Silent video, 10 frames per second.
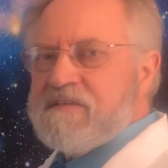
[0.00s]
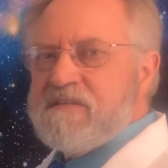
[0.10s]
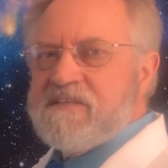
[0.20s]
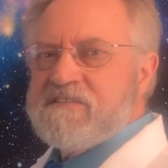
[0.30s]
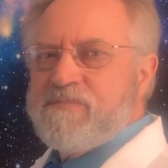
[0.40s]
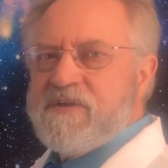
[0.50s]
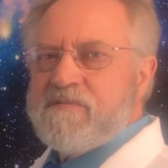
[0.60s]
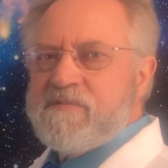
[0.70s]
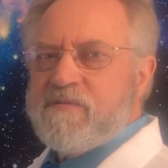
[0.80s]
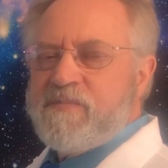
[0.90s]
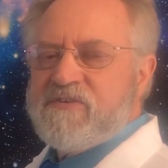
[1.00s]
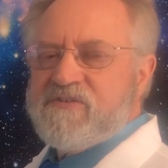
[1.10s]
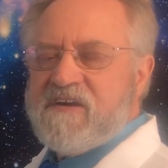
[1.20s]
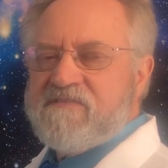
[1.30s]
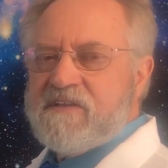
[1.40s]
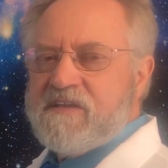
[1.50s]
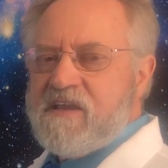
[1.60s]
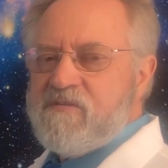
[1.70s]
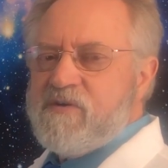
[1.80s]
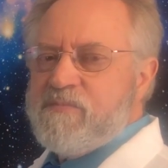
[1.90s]
the laser beam to be traveling
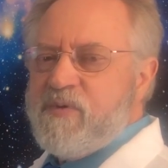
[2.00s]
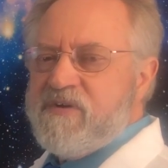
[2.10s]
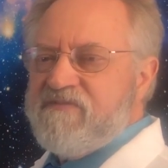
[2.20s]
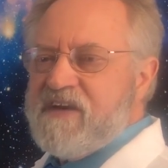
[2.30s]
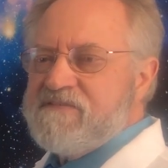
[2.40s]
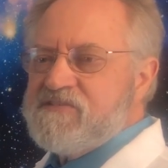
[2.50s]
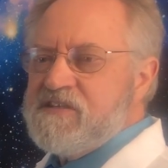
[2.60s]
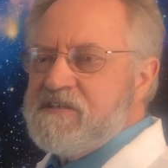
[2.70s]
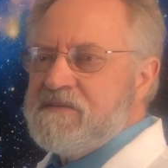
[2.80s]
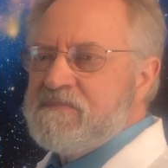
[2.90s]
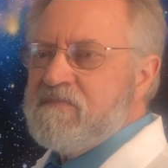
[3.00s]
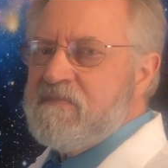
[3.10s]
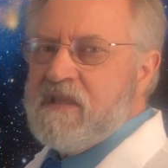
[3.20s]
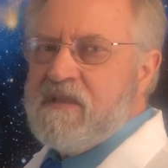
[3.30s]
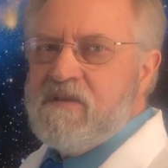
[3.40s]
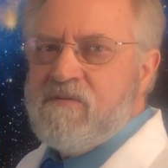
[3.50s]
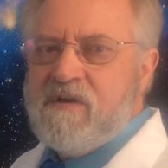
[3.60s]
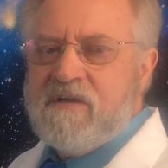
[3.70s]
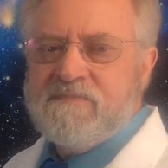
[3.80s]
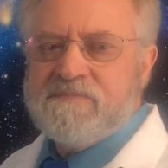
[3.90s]
at 1.5c.
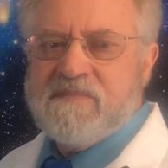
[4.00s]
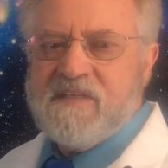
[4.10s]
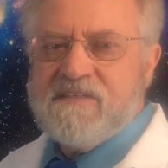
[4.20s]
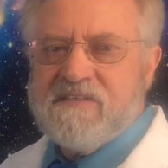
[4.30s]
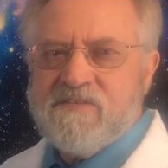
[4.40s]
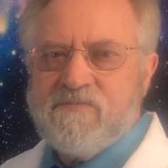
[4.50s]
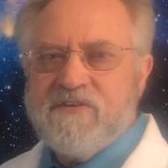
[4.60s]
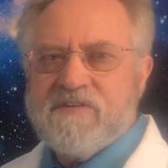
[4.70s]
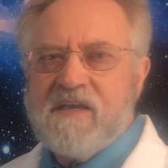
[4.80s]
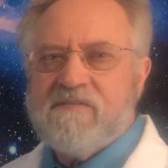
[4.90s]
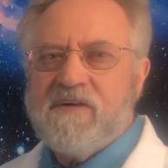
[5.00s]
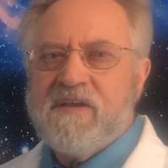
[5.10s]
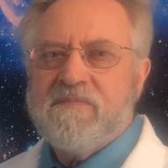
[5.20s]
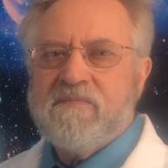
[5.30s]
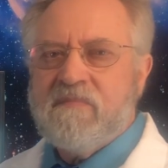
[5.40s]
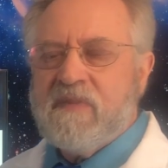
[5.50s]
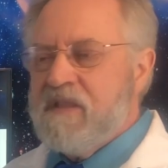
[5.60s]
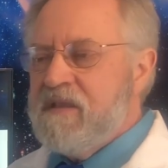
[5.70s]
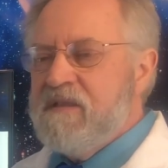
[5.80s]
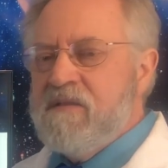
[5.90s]
Well, it doesn't work that way.
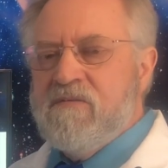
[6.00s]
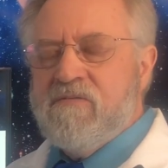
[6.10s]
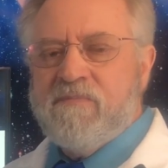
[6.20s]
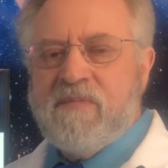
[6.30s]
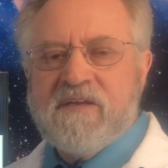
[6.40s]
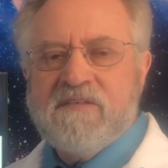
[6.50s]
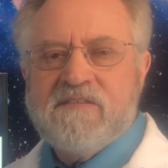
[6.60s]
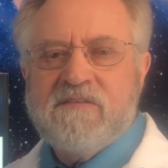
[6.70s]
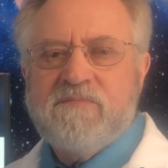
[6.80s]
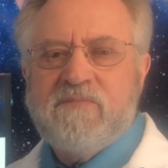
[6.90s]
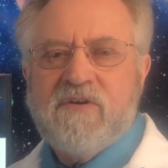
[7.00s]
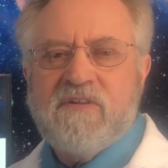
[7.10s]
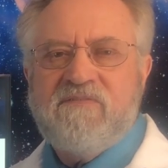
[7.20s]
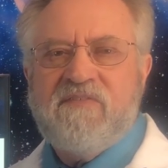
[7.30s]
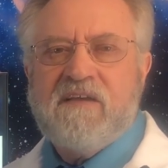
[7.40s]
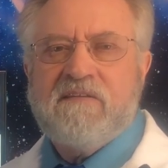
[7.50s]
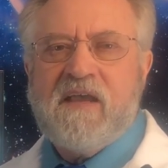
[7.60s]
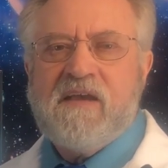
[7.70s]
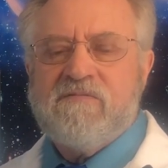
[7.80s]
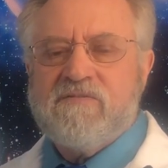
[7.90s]
What Michelson and Morley found
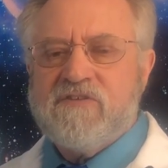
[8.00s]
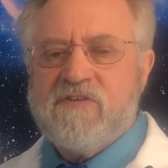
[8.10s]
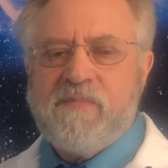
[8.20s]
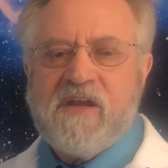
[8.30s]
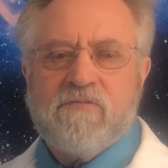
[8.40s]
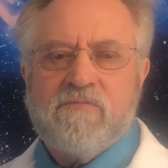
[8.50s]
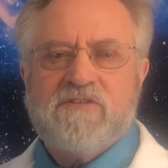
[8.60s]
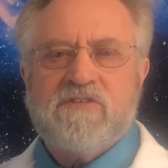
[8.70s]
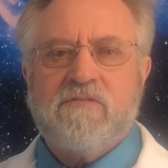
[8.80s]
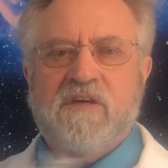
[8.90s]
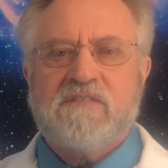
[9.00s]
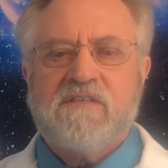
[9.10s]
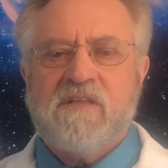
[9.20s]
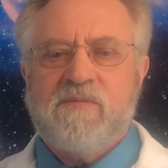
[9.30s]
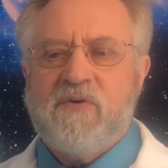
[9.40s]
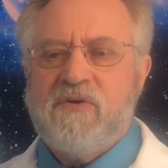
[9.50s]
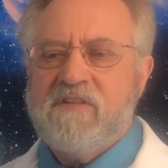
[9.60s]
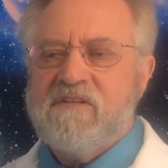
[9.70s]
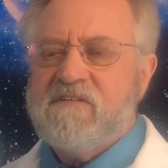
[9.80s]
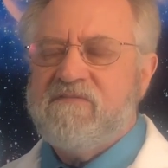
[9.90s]
out was that no matter which direction they pointed
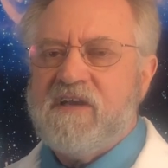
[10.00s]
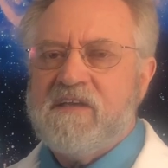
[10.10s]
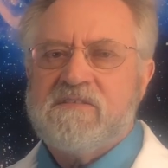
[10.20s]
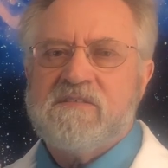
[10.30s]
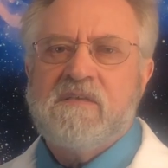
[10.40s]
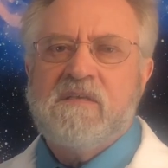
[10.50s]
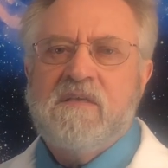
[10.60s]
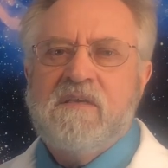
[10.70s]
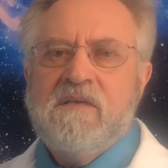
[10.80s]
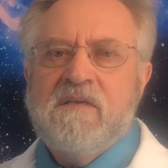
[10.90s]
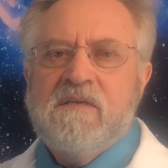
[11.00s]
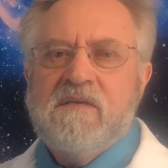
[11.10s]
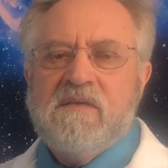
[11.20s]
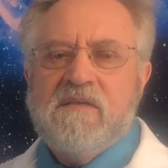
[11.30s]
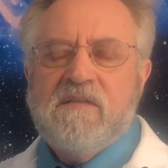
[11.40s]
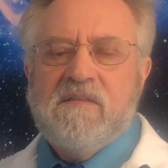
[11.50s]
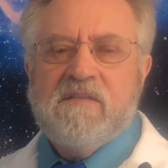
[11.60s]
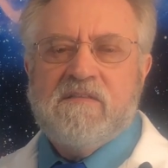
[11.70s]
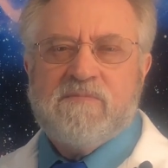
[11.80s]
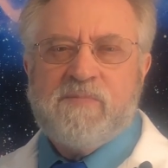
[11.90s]
their device,
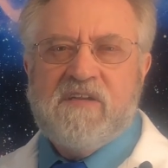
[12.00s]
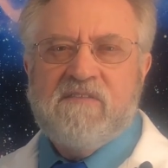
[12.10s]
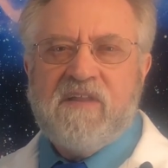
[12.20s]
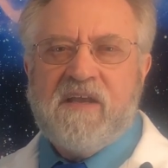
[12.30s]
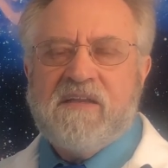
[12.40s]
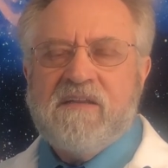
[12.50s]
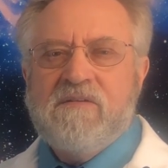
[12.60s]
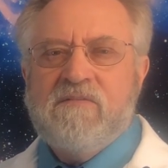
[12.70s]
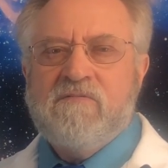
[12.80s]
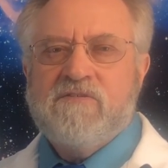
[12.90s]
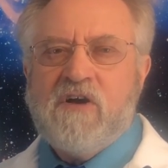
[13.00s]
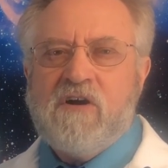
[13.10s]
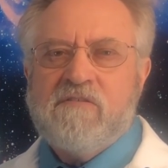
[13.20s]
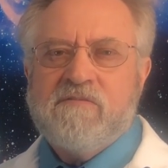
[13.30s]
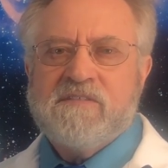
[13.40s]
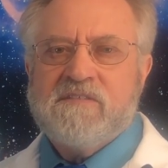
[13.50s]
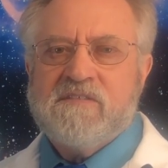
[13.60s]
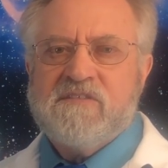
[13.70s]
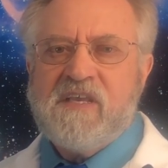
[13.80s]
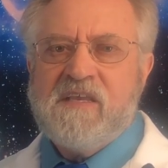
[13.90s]
the speed of light was always the
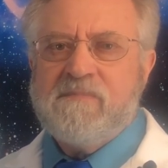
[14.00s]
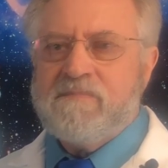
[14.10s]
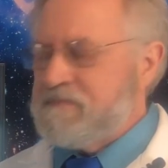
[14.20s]
same.